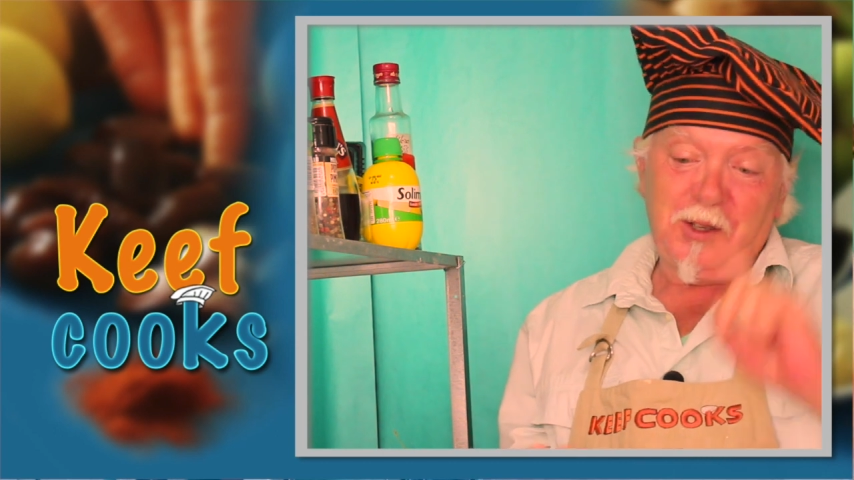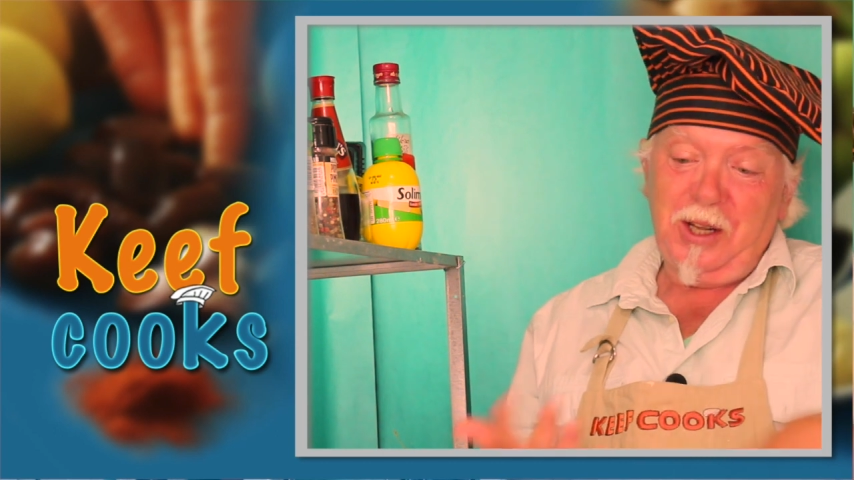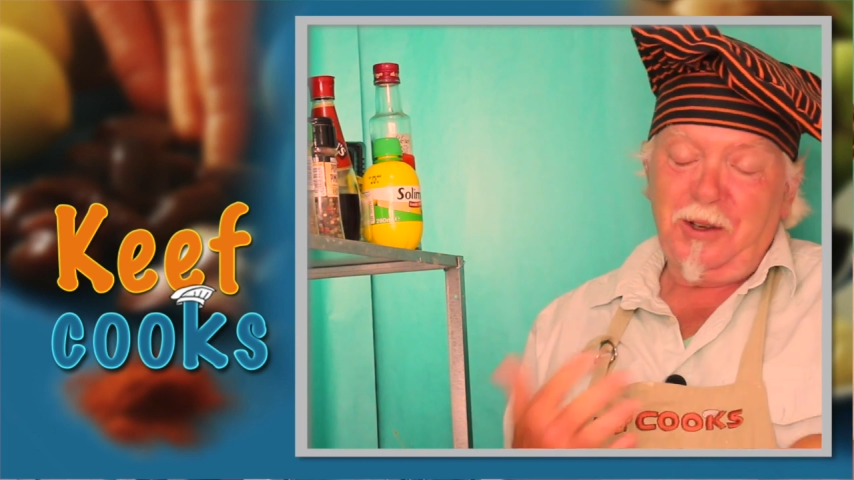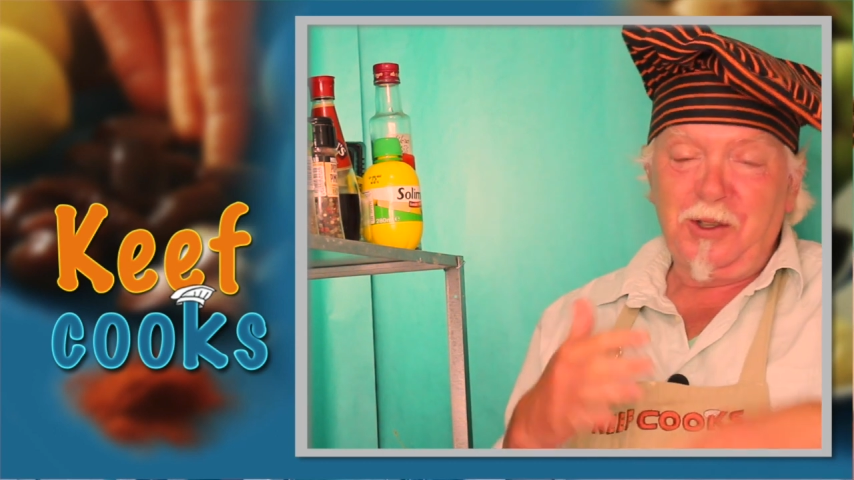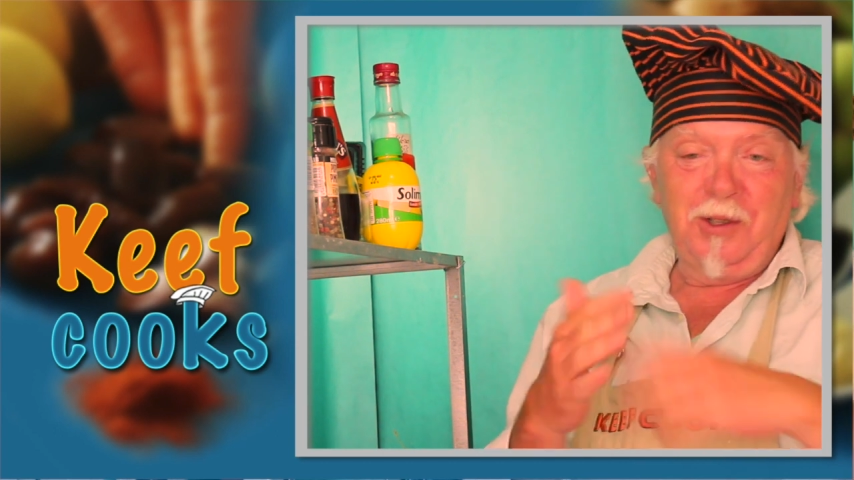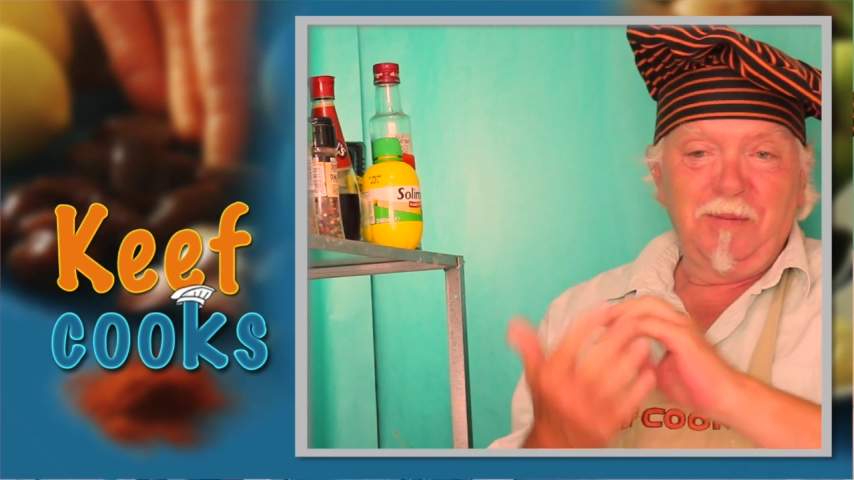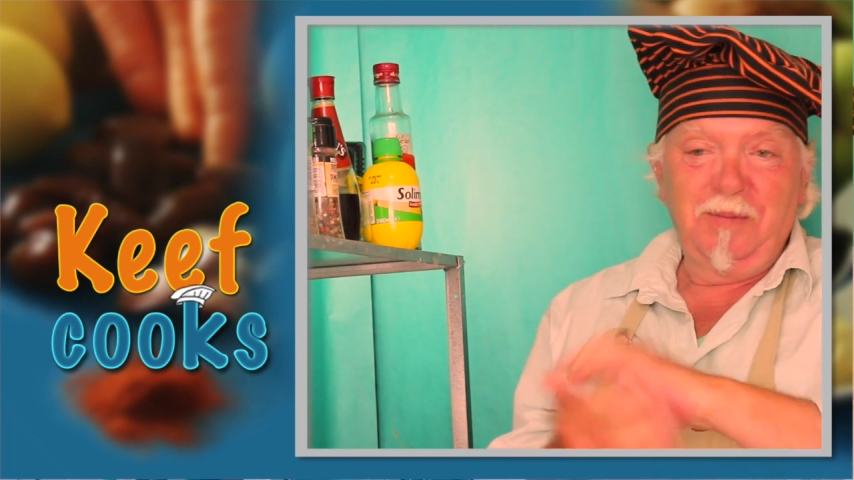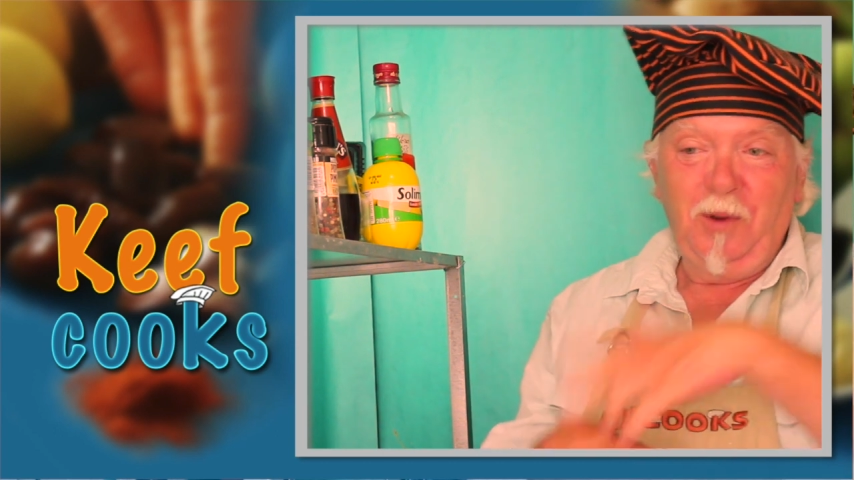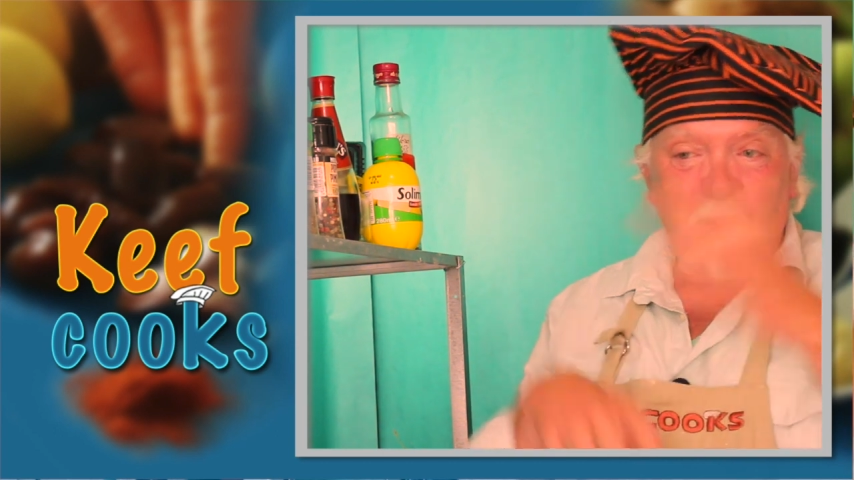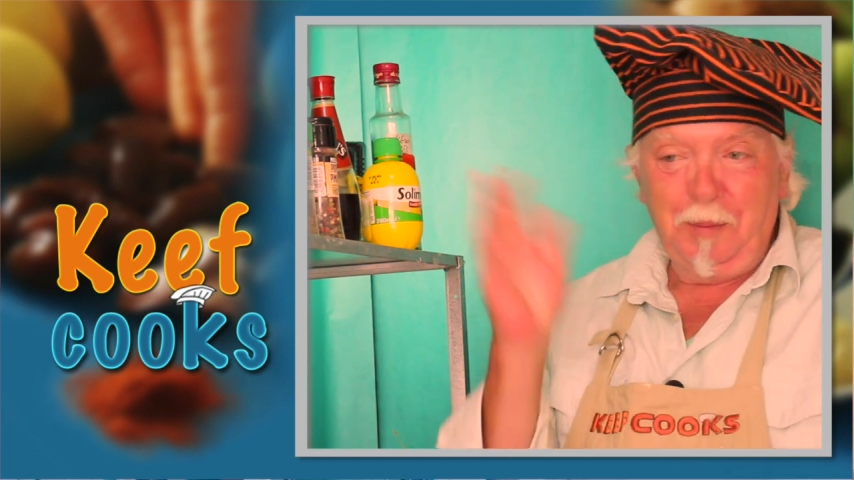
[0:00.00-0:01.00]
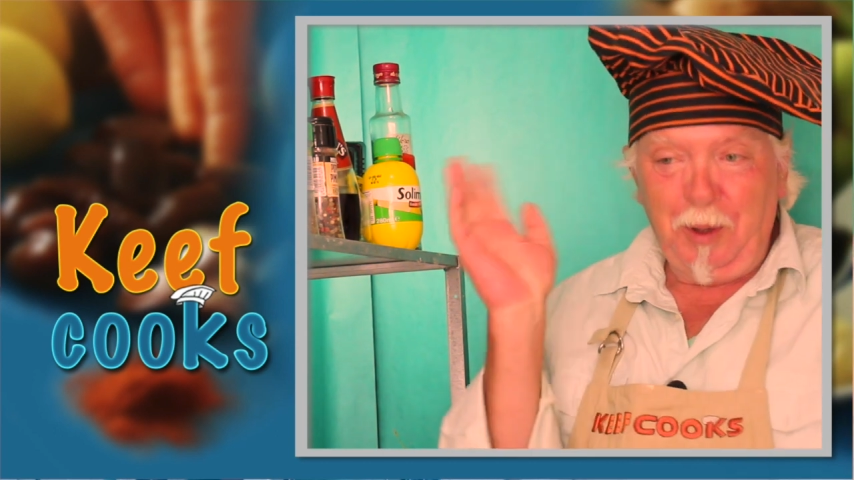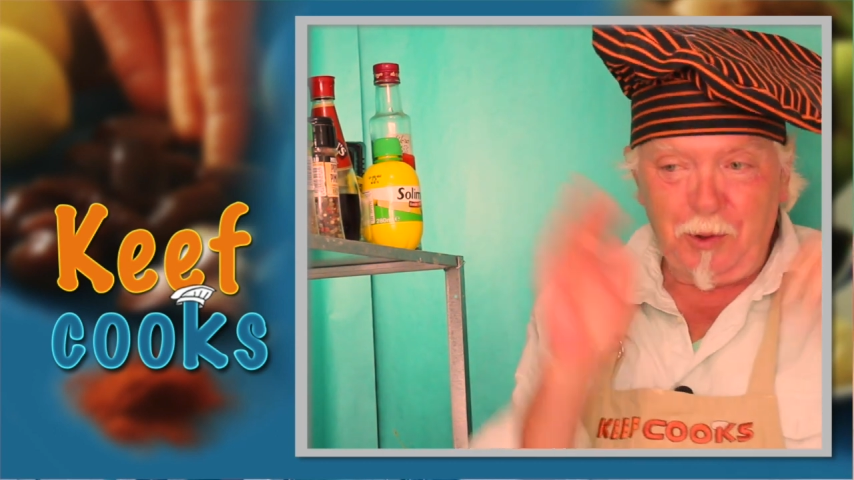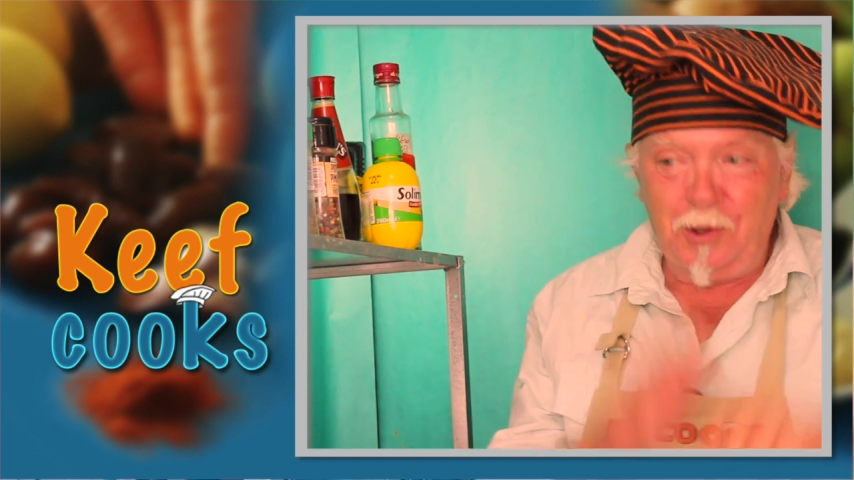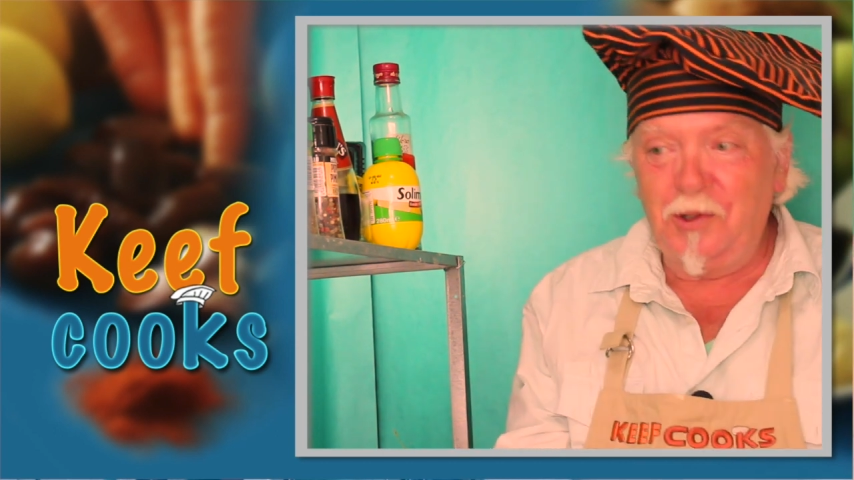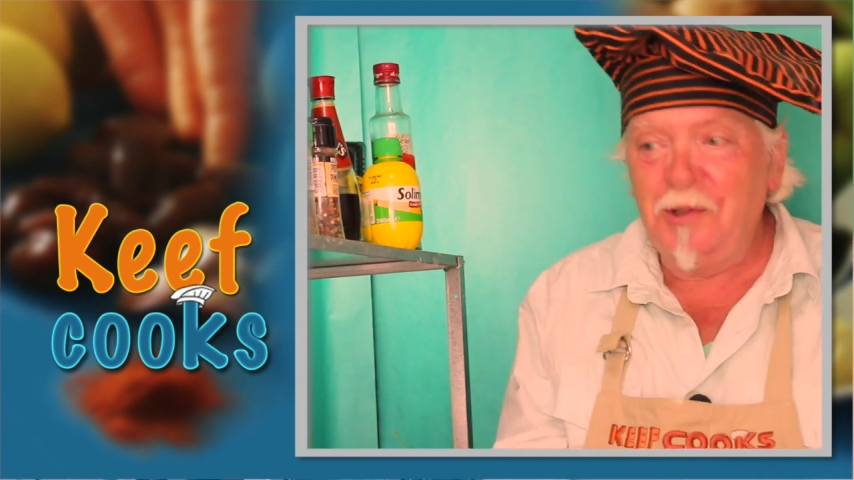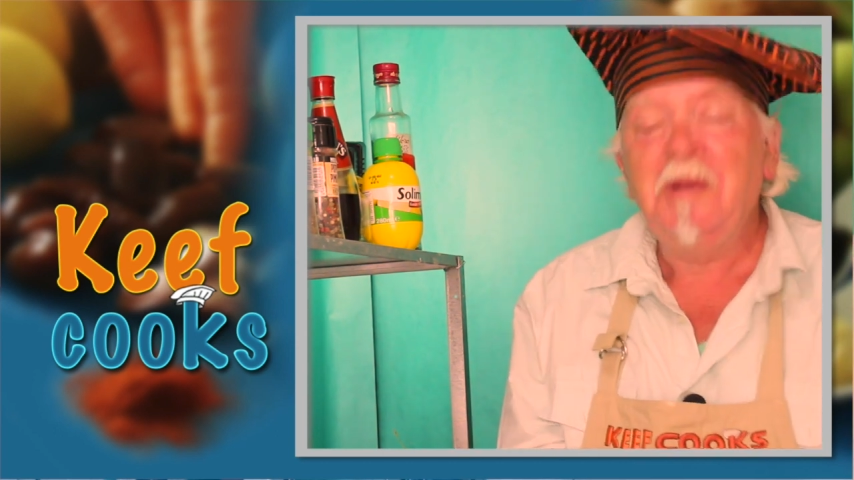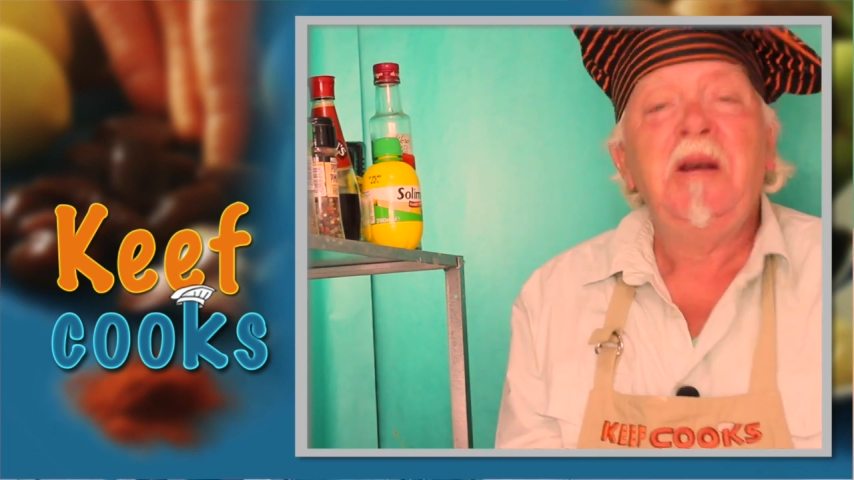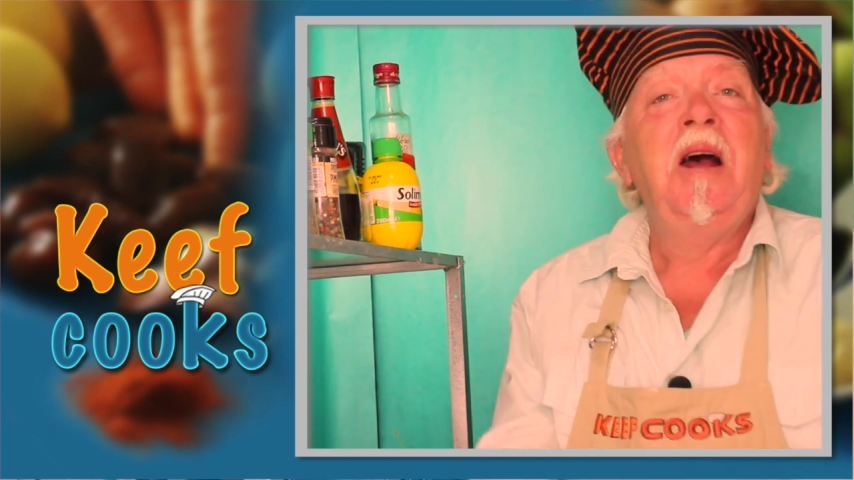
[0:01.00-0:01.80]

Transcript: ticks all the boxes.